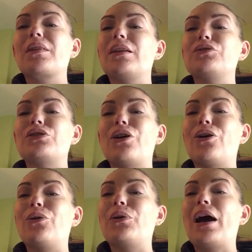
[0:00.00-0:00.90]

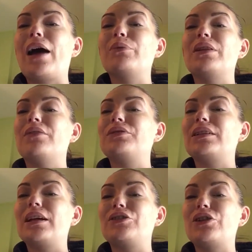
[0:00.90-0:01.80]
So I would love to
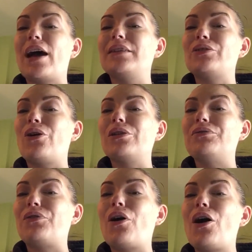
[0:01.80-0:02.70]
get you guys all
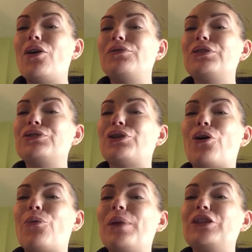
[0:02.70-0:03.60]
involved.
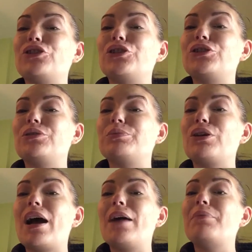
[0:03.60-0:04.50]
So make sure you
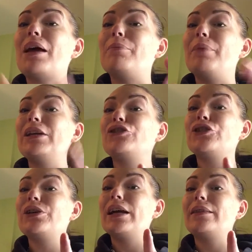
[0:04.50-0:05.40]
subscribe and make sure
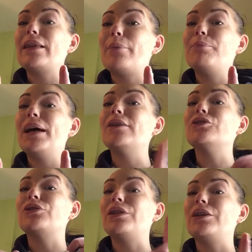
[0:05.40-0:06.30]
you hit that bell
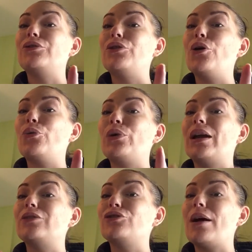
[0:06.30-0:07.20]
so that you know when
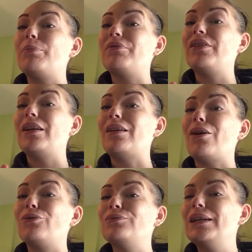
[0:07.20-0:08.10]
I drop a
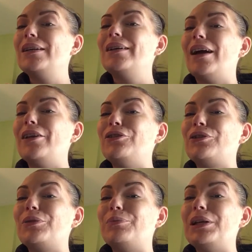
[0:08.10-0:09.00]
video and you
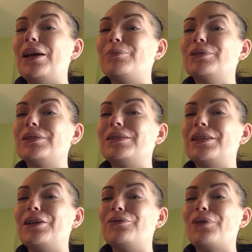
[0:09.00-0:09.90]
can be able to
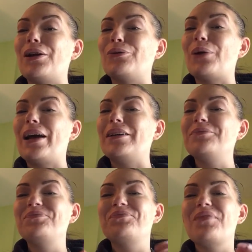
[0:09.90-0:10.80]
see it right away.
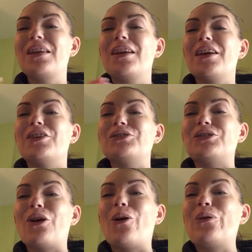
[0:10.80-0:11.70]

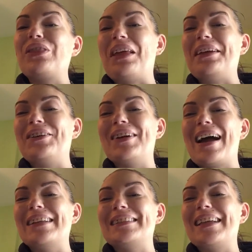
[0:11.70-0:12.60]
So thank you
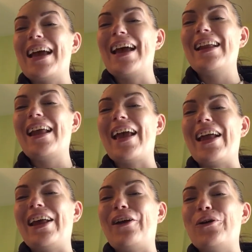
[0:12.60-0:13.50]
guys again,
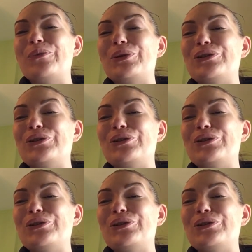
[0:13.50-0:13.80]
and I hope you